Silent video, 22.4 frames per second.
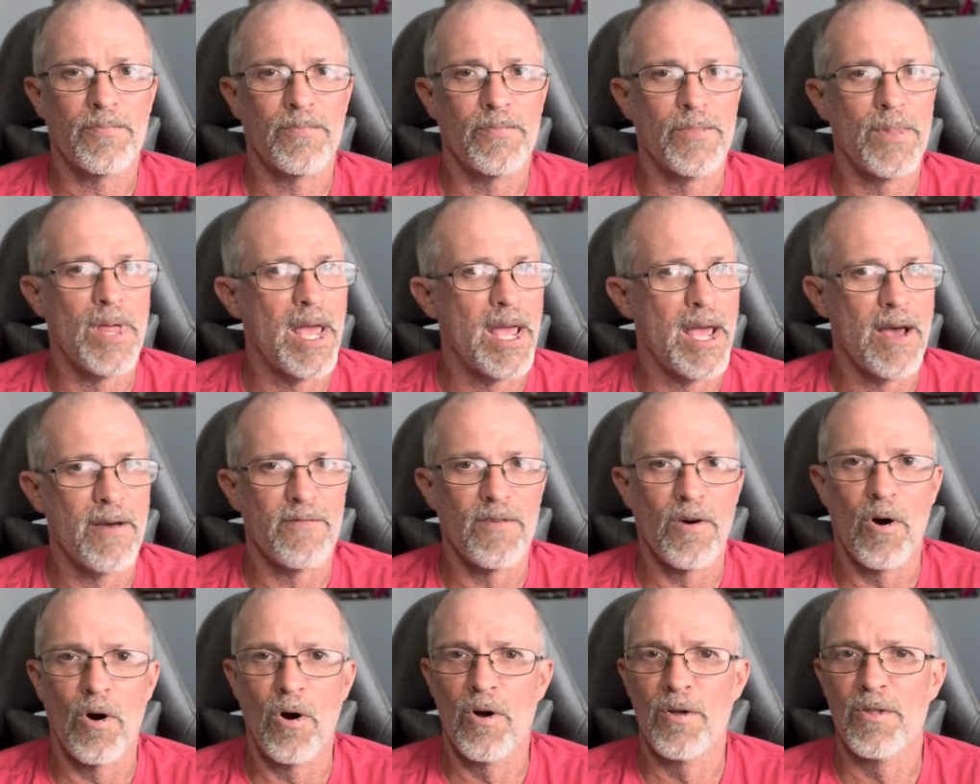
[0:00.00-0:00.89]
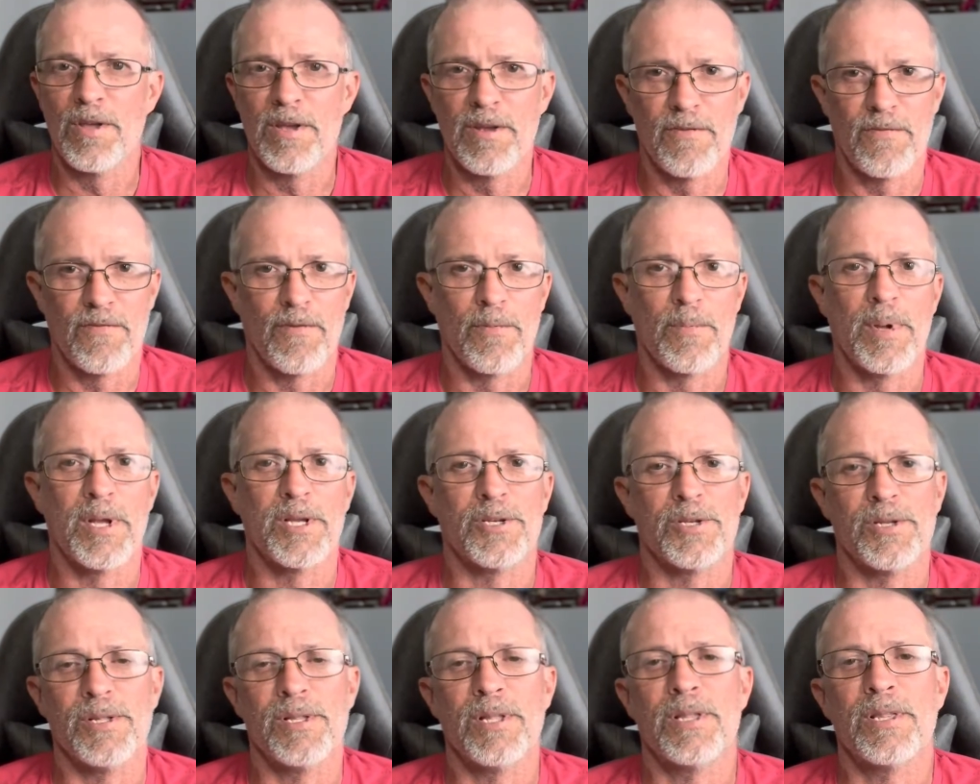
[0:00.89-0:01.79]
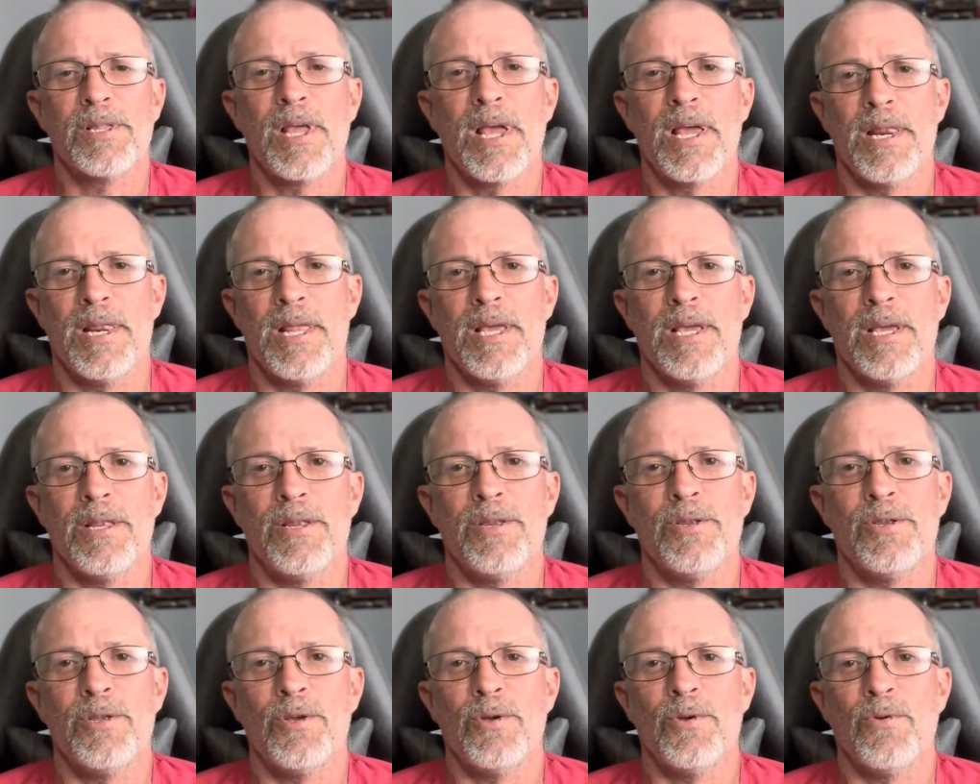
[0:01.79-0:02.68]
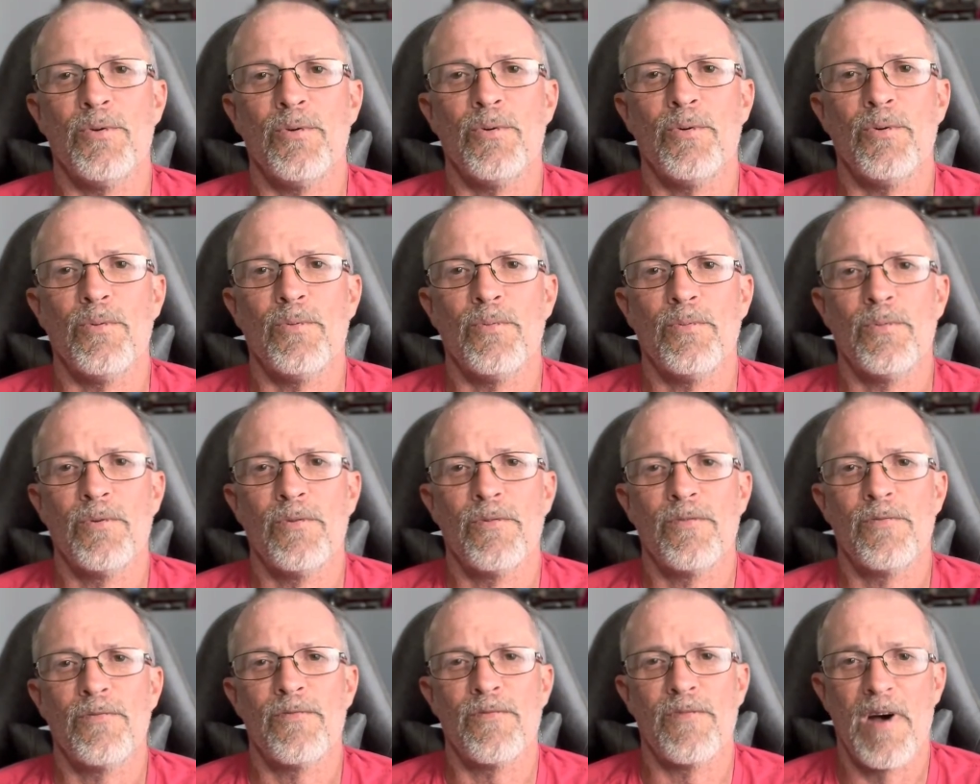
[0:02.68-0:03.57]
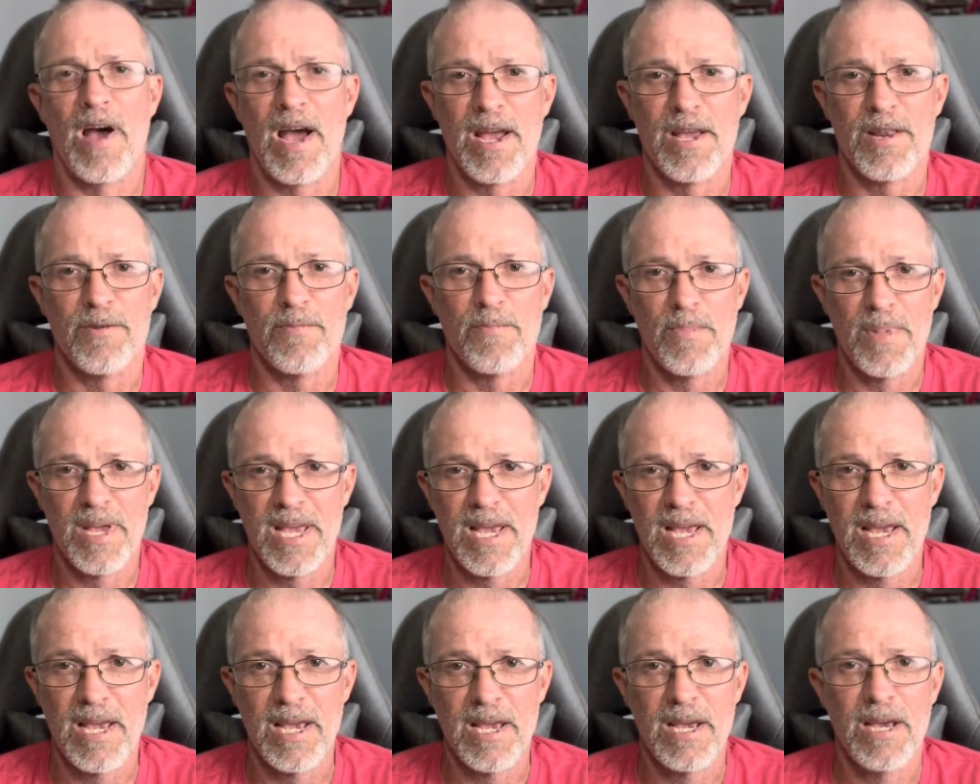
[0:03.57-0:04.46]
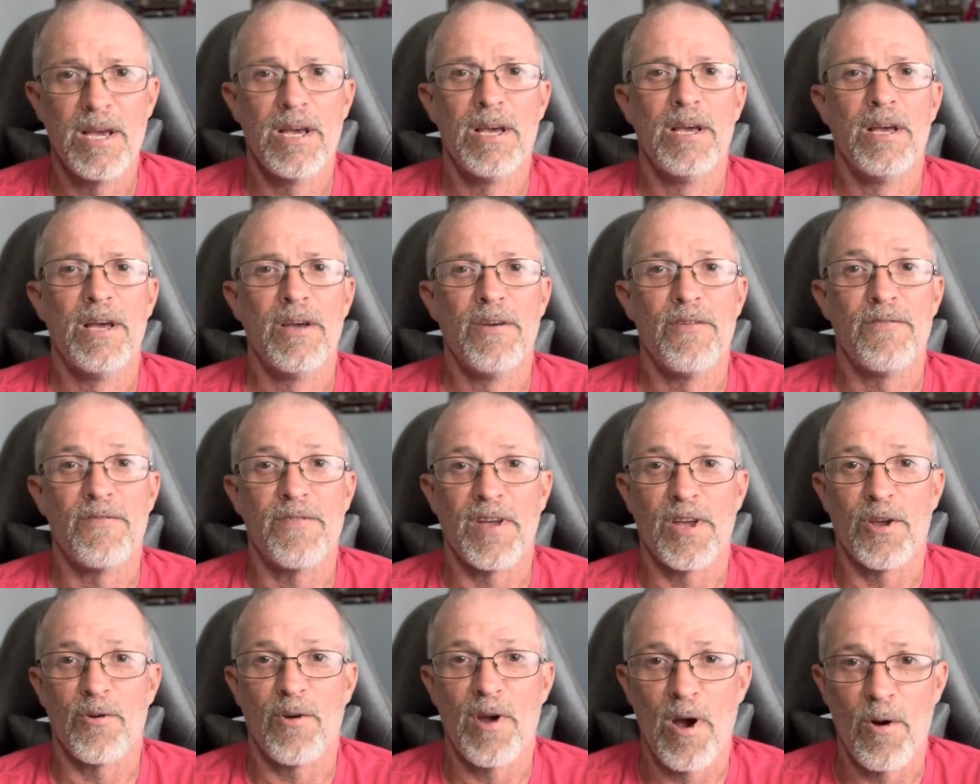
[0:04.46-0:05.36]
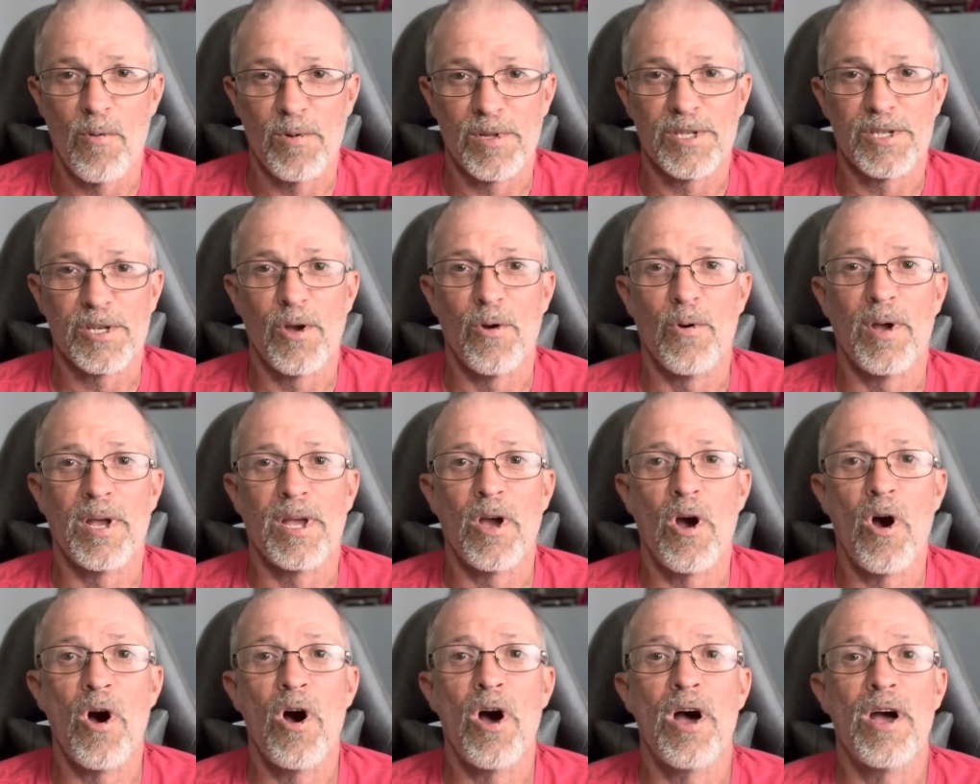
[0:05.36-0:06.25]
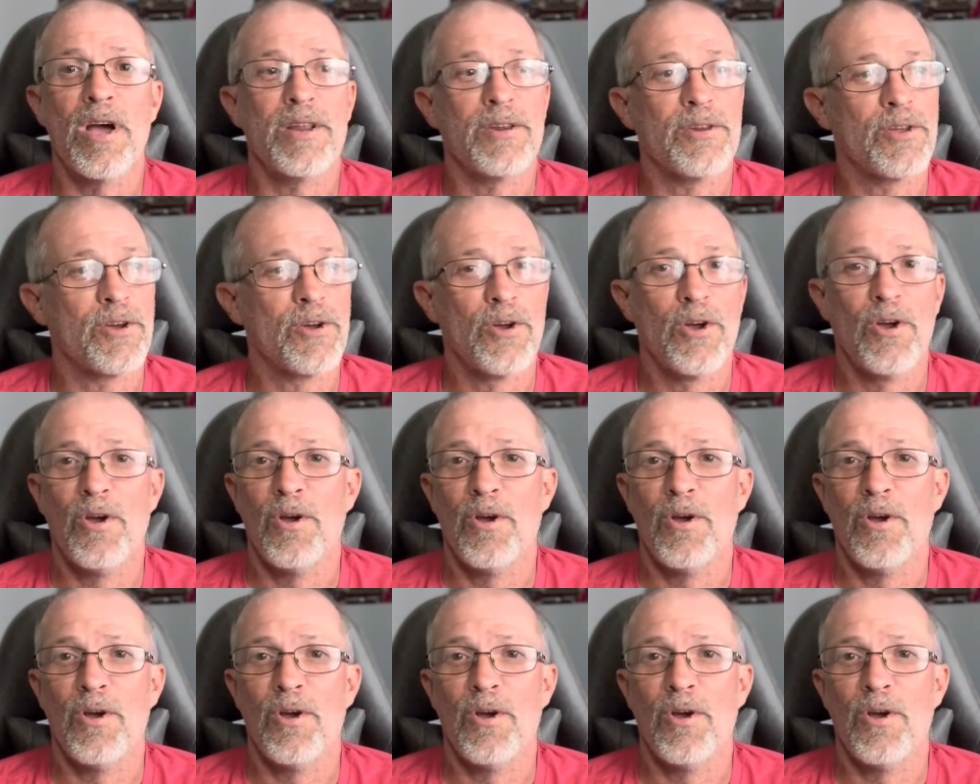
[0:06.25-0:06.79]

They have all the information that they need to find me, figure out what's going on,